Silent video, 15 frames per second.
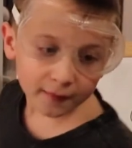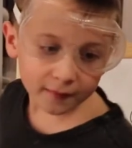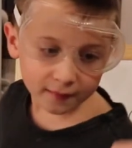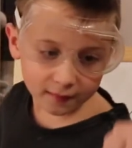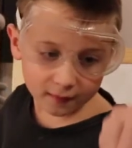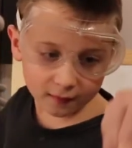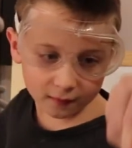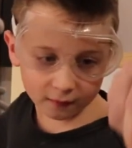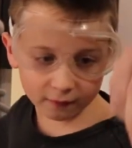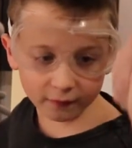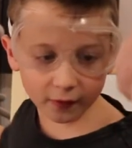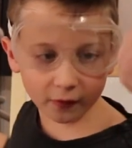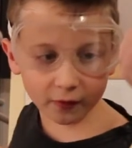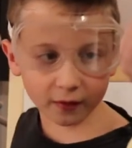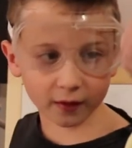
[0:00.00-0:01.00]
it's
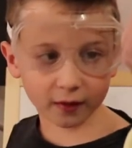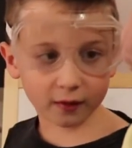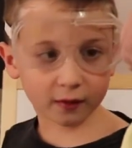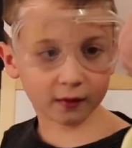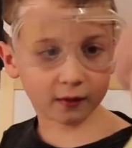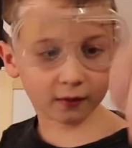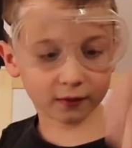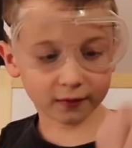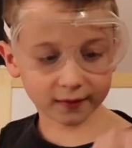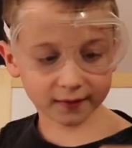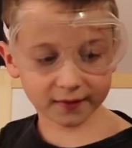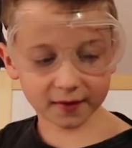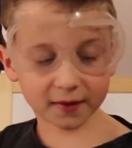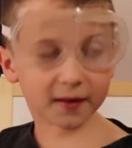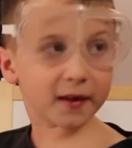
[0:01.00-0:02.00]
very
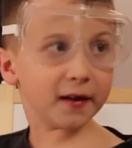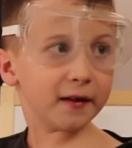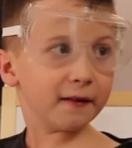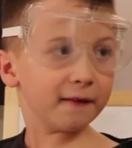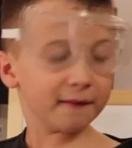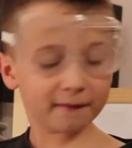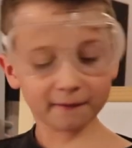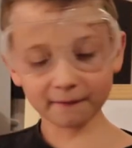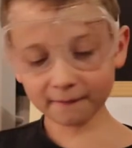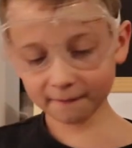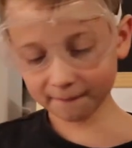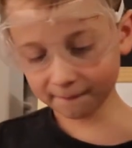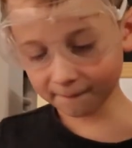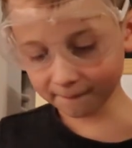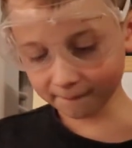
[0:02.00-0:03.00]
sticky.
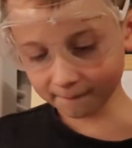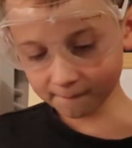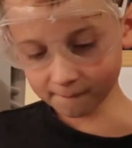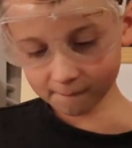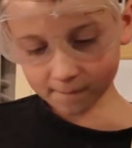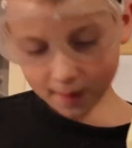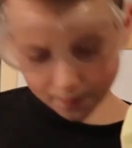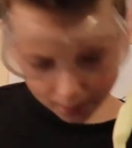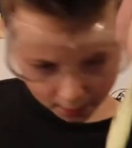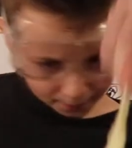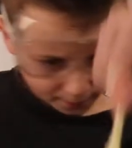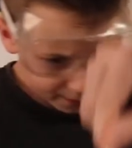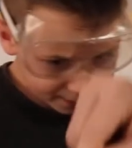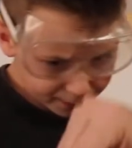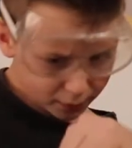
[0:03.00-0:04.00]

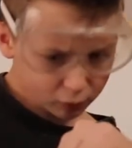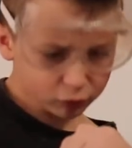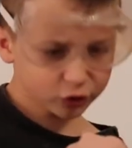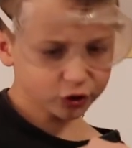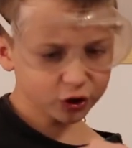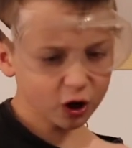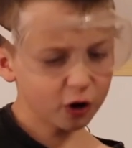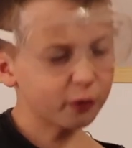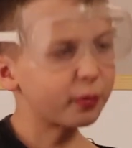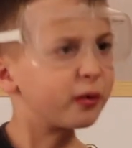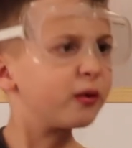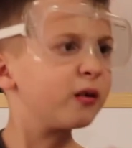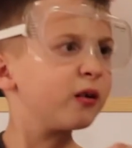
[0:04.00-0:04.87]
Maybe a bit more soap?